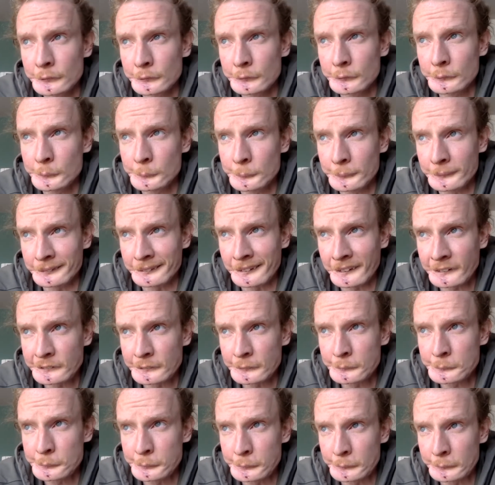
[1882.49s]
to
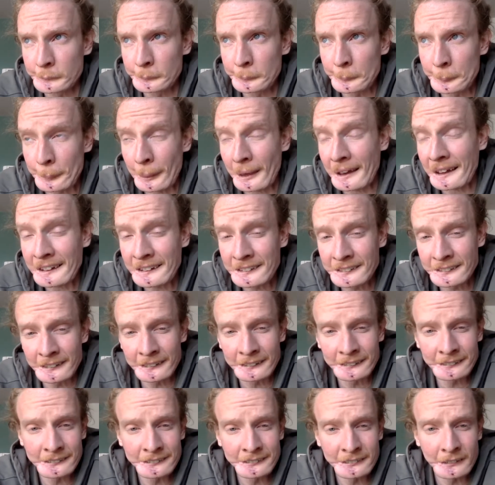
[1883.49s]
addiction for pain
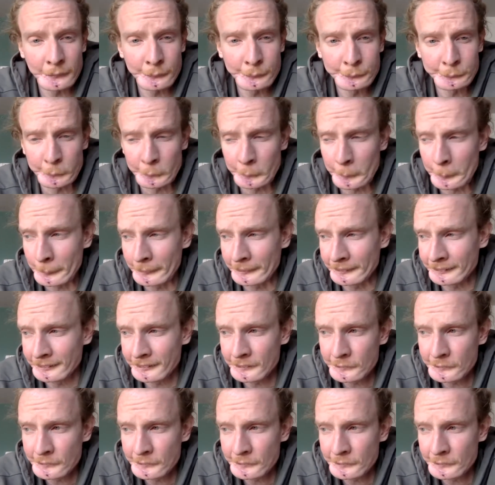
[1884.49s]
and self torment.